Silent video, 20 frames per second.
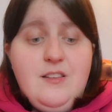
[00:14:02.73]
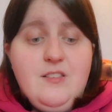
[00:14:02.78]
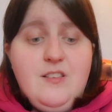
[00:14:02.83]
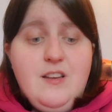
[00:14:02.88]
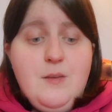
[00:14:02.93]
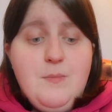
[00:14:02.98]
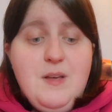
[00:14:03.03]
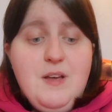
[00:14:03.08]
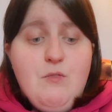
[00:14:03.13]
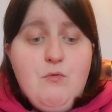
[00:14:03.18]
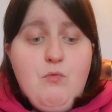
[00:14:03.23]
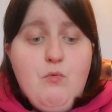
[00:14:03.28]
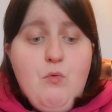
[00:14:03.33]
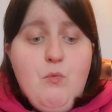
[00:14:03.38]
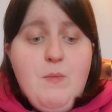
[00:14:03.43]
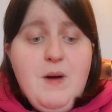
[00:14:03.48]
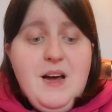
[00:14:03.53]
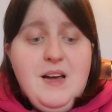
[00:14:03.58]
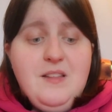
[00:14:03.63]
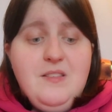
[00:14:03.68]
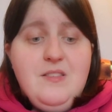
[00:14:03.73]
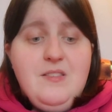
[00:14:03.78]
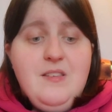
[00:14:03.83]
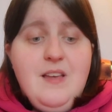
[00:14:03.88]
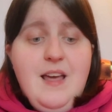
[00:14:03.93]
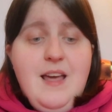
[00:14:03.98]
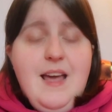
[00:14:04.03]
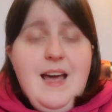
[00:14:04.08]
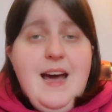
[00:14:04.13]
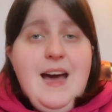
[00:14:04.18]
it's going to be a romance,
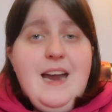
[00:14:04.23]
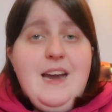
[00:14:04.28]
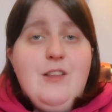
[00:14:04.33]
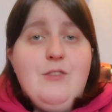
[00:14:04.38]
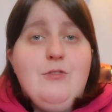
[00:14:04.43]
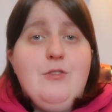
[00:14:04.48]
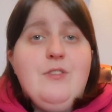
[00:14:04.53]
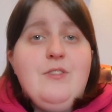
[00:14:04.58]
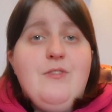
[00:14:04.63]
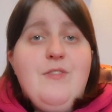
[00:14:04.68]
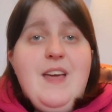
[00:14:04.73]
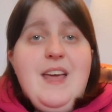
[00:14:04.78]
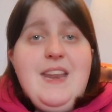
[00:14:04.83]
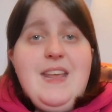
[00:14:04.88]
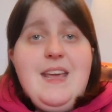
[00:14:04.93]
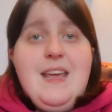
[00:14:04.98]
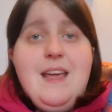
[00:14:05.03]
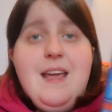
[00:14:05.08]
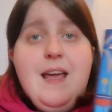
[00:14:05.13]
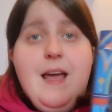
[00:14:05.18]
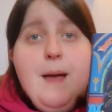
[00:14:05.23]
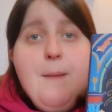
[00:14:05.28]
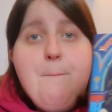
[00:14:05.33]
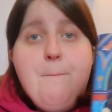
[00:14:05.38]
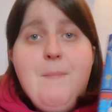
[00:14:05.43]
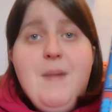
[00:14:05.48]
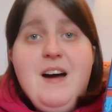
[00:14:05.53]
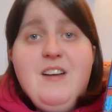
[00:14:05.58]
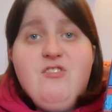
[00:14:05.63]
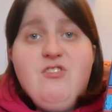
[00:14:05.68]
and it looks very
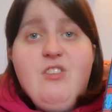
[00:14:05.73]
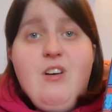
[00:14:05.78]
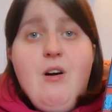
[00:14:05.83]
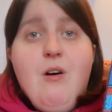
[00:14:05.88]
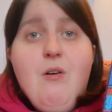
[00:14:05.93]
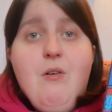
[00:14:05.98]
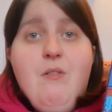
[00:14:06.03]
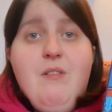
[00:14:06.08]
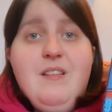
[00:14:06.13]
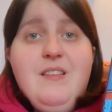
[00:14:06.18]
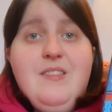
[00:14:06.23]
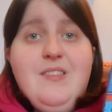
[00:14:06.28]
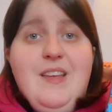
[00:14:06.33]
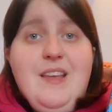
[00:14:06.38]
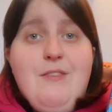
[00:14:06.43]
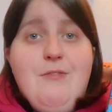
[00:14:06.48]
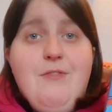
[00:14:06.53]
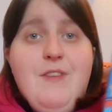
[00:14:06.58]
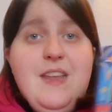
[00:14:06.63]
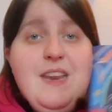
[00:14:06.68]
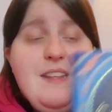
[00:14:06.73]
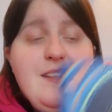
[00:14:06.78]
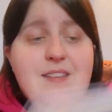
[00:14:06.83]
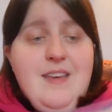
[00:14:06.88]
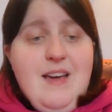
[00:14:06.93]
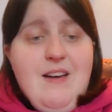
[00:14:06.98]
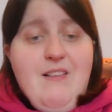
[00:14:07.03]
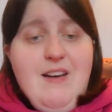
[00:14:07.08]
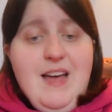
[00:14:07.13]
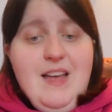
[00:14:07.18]
magical and like fairy
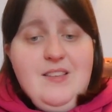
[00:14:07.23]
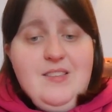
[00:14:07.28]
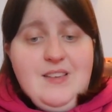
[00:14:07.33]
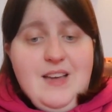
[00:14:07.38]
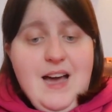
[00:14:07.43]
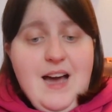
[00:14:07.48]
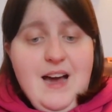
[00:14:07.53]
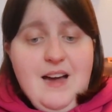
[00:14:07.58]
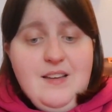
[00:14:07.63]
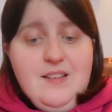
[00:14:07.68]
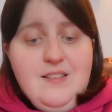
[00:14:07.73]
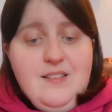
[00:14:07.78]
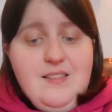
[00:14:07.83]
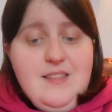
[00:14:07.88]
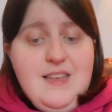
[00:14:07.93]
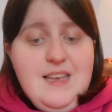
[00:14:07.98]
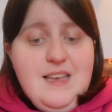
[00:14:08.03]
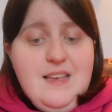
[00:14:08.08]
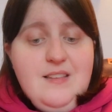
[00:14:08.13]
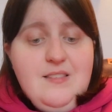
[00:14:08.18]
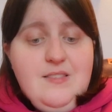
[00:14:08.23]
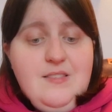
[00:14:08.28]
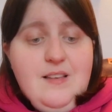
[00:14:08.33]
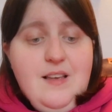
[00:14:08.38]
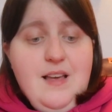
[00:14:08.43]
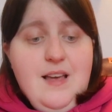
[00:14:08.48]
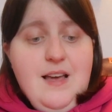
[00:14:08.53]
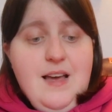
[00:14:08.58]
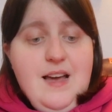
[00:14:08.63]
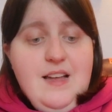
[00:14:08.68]
tale-esque, and these
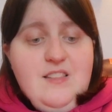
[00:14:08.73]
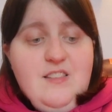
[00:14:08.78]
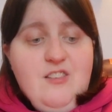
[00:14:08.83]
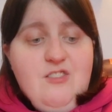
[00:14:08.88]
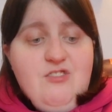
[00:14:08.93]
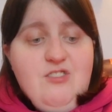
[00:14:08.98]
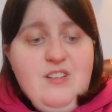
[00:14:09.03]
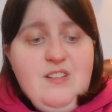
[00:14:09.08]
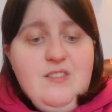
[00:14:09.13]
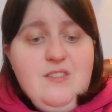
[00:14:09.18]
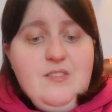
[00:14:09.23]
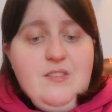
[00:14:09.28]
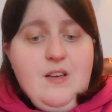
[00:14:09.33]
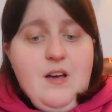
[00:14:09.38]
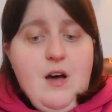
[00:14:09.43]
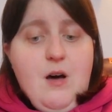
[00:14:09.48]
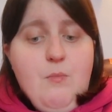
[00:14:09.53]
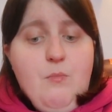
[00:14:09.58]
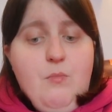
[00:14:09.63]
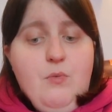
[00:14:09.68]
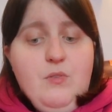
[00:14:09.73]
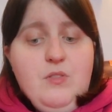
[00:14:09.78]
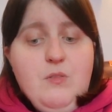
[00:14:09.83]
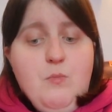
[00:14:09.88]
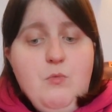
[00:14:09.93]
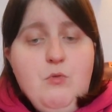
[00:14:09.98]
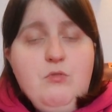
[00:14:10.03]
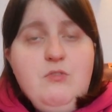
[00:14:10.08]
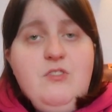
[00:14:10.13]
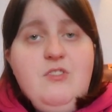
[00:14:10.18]
editions come with the
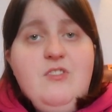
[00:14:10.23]
most